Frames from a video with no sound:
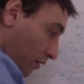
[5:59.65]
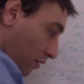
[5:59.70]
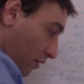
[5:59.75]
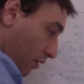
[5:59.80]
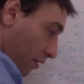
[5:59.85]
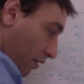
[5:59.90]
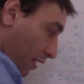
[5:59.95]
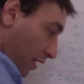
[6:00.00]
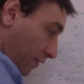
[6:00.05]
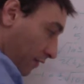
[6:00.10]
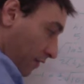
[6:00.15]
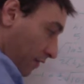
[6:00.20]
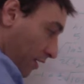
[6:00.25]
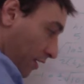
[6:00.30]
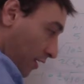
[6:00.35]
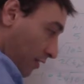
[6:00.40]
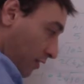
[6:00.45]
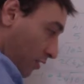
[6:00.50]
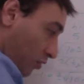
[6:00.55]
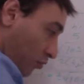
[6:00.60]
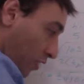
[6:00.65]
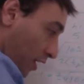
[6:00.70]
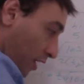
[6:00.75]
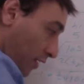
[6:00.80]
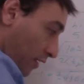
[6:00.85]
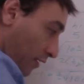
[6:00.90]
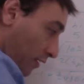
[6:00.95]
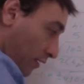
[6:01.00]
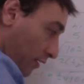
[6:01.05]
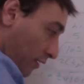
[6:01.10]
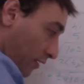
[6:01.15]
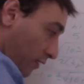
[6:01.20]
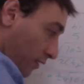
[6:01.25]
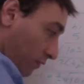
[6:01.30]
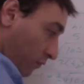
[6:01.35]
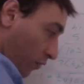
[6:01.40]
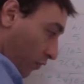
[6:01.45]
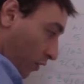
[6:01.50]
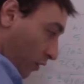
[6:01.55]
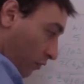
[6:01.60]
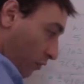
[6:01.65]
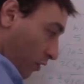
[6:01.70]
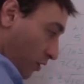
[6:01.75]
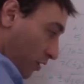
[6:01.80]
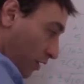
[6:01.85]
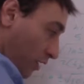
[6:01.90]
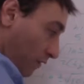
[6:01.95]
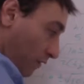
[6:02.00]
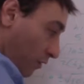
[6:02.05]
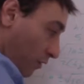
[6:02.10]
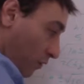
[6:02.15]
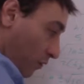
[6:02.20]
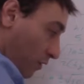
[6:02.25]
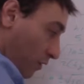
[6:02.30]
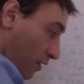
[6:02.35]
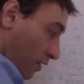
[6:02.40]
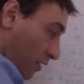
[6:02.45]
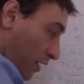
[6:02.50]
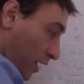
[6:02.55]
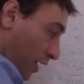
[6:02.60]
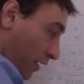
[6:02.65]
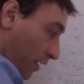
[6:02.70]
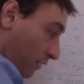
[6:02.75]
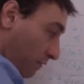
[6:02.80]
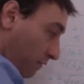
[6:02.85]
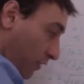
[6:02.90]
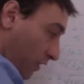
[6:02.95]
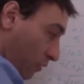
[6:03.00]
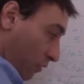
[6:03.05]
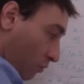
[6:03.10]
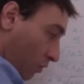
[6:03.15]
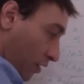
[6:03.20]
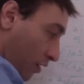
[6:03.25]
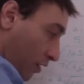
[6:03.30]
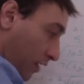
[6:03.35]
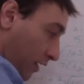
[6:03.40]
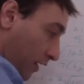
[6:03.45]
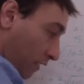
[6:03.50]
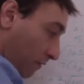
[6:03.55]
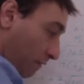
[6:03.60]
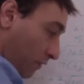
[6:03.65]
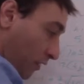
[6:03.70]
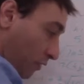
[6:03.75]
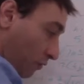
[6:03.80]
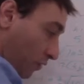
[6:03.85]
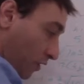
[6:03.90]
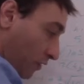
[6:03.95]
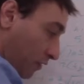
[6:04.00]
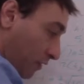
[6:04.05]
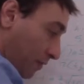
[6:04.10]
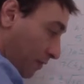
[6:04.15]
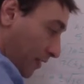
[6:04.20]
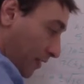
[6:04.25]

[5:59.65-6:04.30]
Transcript: Negative 10 subtract 41 is going to give you negative 51. Negative 51 divided by